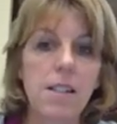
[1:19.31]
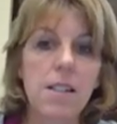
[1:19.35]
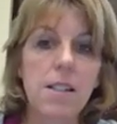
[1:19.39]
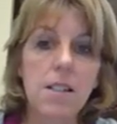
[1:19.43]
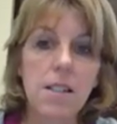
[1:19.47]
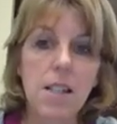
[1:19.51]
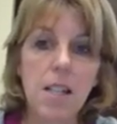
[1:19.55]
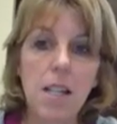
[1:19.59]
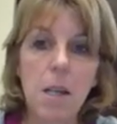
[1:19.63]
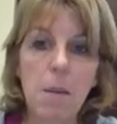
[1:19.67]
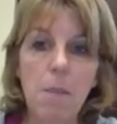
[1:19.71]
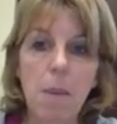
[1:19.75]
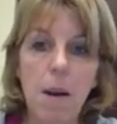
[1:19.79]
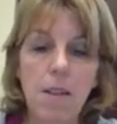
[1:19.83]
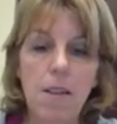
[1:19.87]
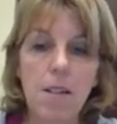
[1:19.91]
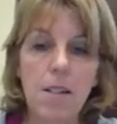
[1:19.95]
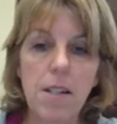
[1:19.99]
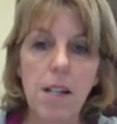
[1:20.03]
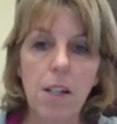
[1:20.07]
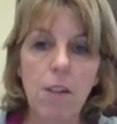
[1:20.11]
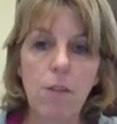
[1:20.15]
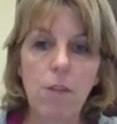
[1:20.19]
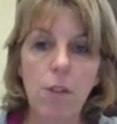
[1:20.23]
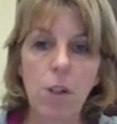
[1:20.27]
see by the
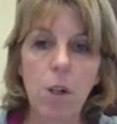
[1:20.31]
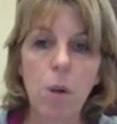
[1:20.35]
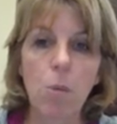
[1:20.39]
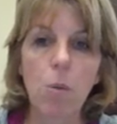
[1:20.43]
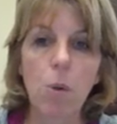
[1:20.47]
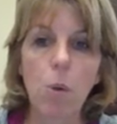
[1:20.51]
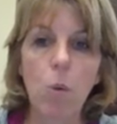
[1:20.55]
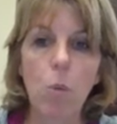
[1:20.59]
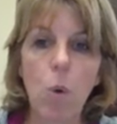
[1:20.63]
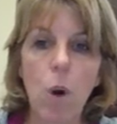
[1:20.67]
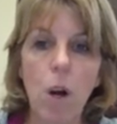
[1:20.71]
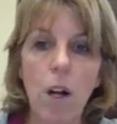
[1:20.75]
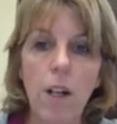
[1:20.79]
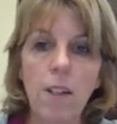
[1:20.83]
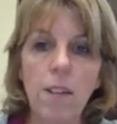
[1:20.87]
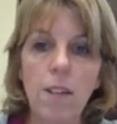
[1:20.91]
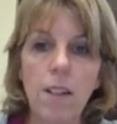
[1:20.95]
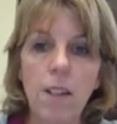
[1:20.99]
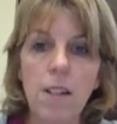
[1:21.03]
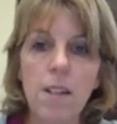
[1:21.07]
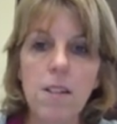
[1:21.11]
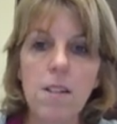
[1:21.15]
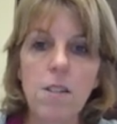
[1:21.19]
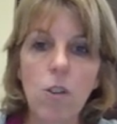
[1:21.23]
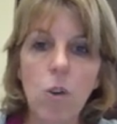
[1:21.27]
data for number one
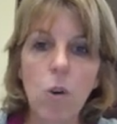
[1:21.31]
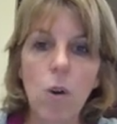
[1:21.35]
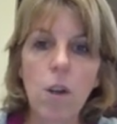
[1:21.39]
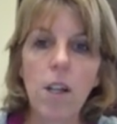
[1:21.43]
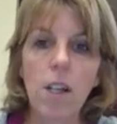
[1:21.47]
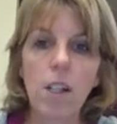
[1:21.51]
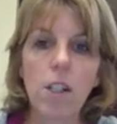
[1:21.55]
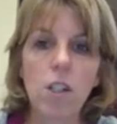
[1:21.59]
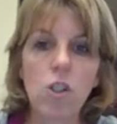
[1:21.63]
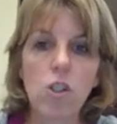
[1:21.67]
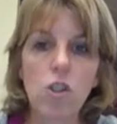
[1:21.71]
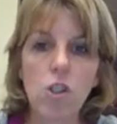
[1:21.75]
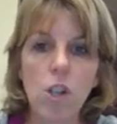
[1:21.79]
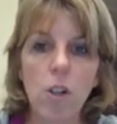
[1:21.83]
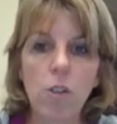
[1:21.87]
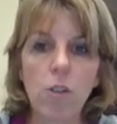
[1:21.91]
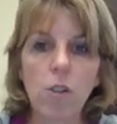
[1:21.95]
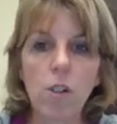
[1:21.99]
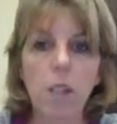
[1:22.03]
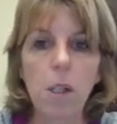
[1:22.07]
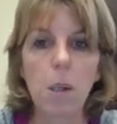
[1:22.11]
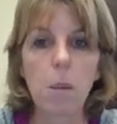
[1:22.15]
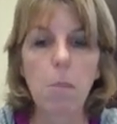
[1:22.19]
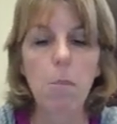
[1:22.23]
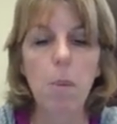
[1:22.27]
that it's going in a
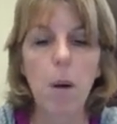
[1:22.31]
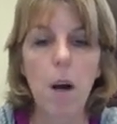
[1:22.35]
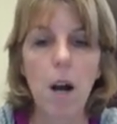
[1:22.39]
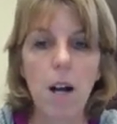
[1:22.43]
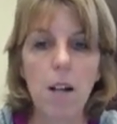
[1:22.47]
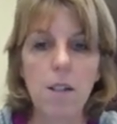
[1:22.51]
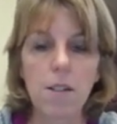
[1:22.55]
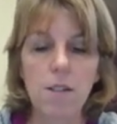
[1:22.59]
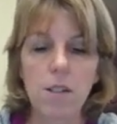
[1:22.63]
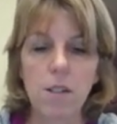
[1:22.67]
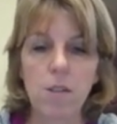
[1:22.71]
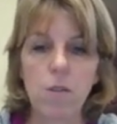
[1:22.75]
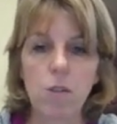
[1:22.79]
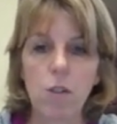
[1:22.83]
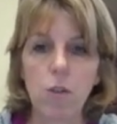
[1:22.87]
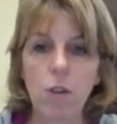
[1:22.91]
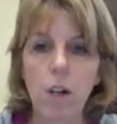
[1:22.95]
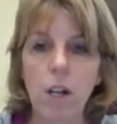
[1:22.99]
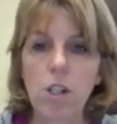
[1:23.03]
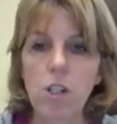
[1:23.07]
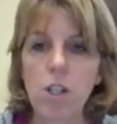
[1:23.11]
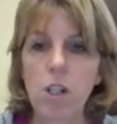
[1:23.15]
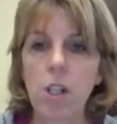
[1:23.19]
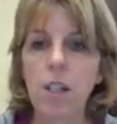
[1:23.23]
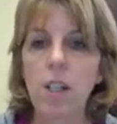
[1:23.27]
generally positive
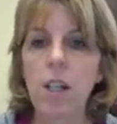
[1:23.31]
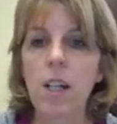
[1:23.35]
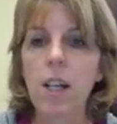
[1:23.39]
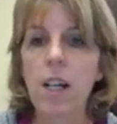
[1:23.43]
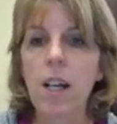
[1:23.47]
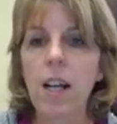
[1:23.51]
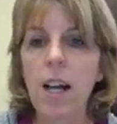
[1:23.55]
direction.